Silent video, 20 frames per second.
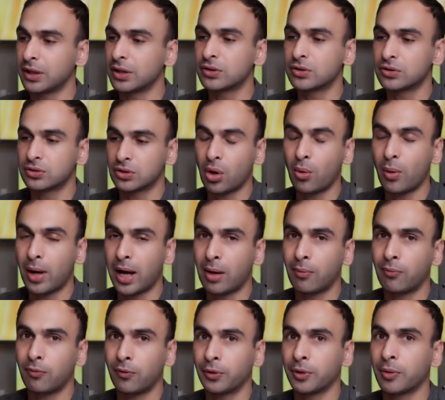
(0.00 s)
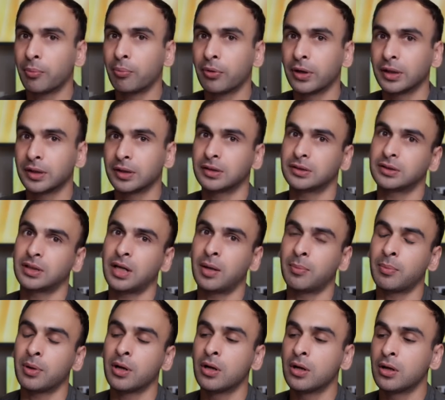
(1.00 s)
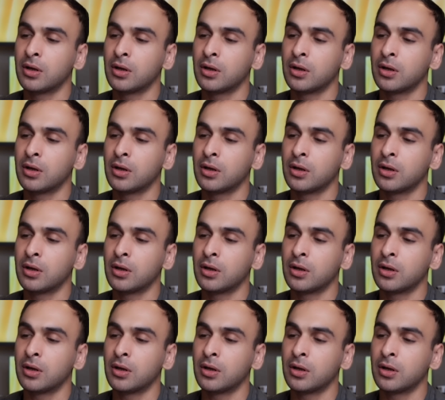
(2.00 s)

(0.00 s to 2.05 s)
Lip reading: It's so helpful to bring this up